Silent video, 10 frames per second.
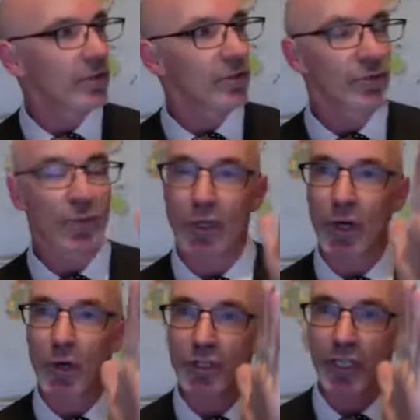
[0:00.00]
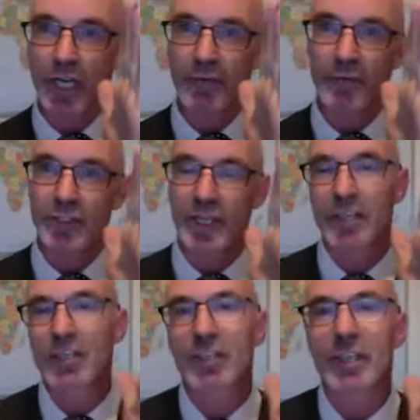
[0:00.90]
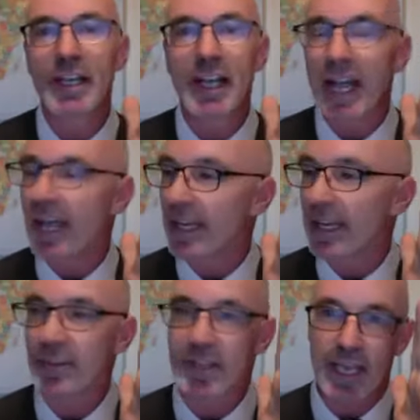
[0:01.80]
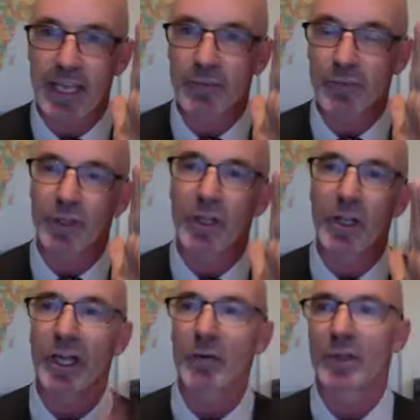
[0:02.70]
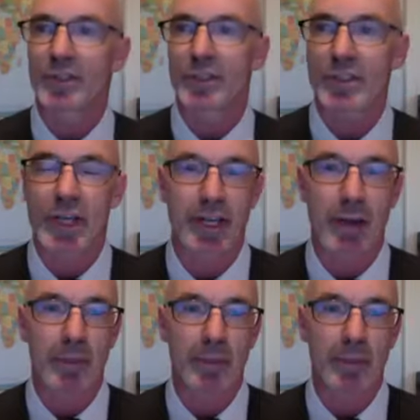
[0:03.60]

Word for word: through the coaching conversation and at the end when the client wants to sign up.